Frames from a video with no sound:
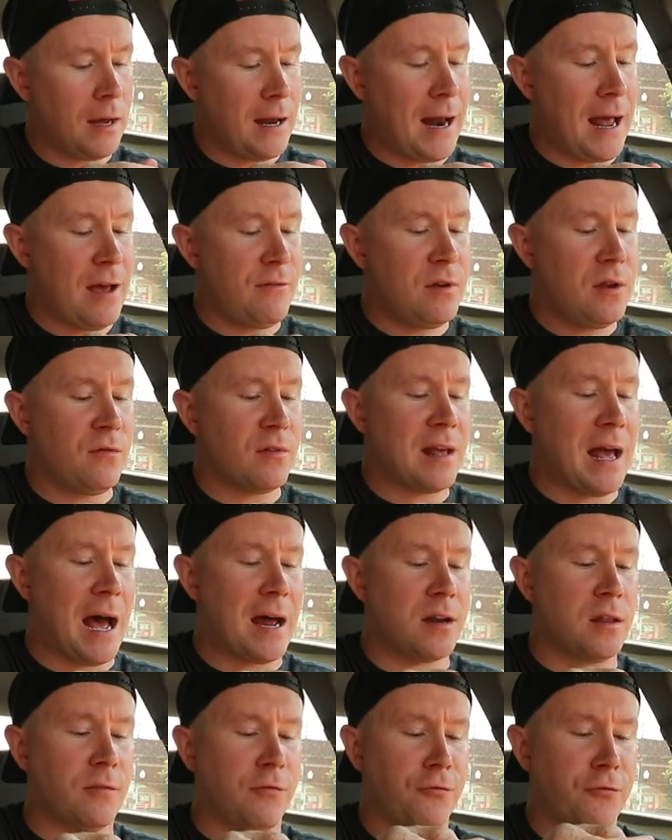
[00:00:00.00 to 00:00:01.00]
And I haven't even
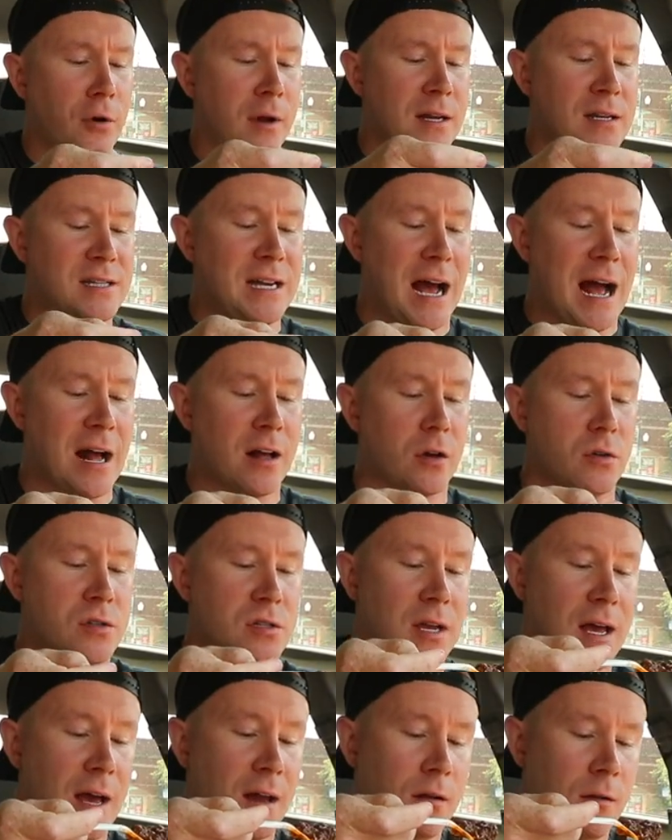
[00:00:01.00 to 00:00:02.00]
gotten to the friggin' tacos
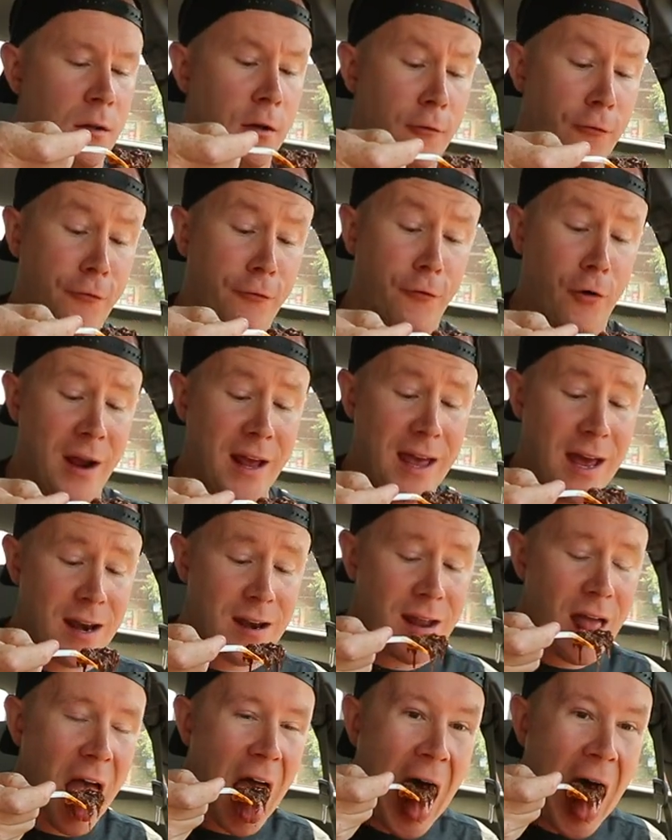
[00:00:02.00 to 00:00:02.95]
yet. Friggin'?